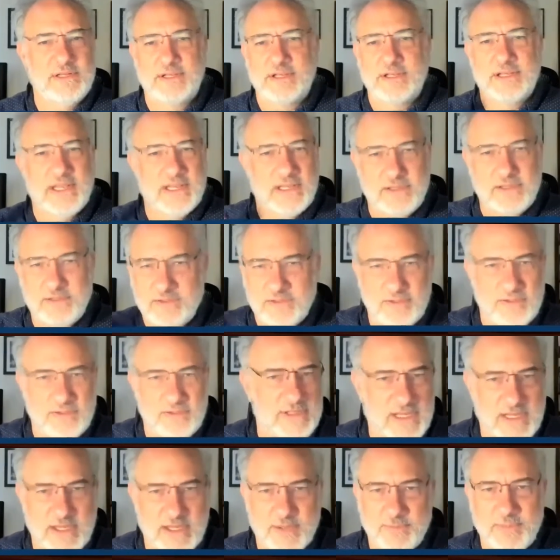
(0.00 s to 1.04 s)
again
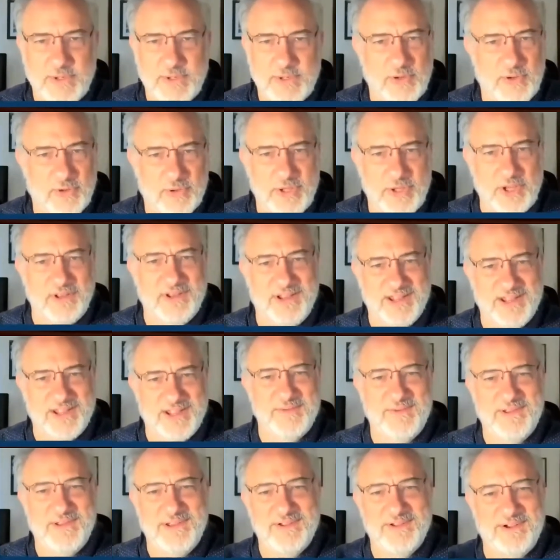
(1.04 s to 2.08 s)
that could be a whole could
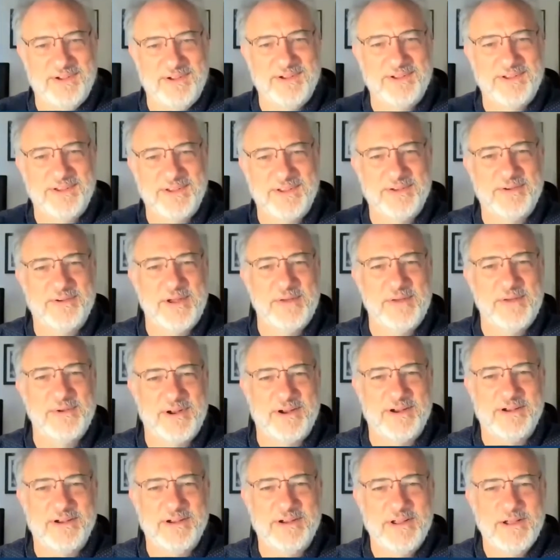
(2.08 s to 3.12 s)
be a whole other
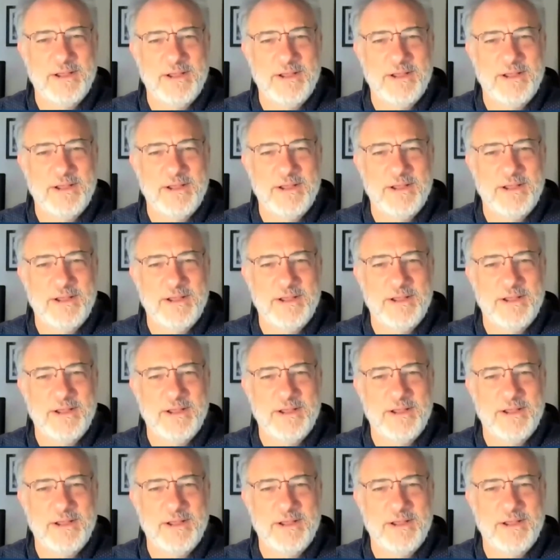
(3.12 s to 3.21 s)
webinar